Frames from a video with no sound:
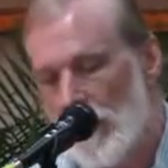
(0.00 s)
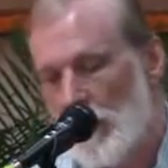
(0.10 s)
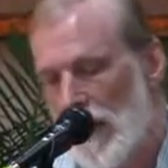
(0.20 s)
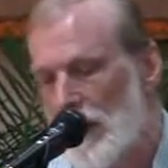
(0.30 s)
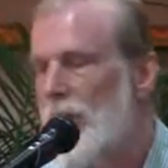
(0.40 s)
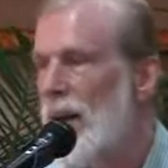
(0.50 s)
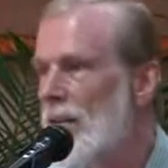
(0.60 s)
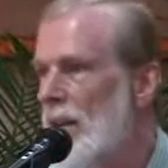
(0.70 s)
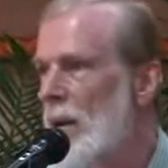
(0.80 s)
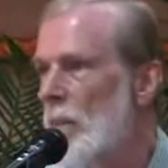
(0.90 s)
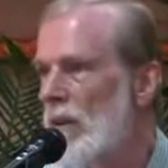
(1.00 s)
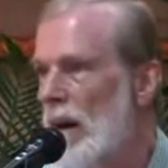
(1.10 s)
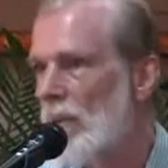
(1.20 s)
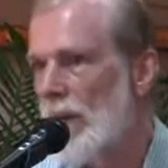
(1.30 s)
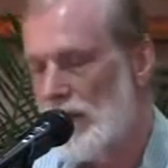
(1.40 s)
and manifested
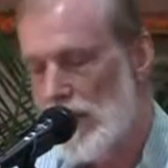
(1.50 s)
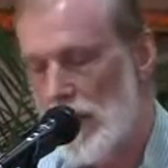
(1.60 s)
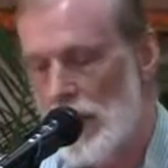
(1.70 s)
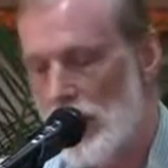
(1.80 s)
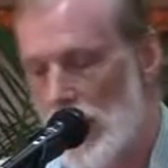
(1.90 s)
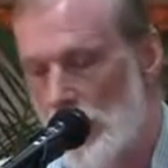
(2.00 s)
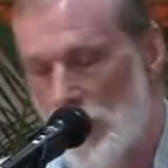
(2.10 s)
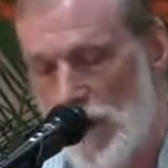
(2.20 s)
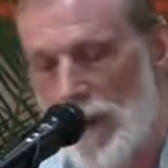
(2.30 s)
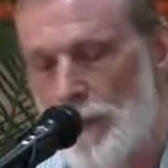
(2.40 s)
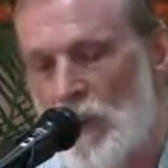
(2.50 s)
himself as a young laborer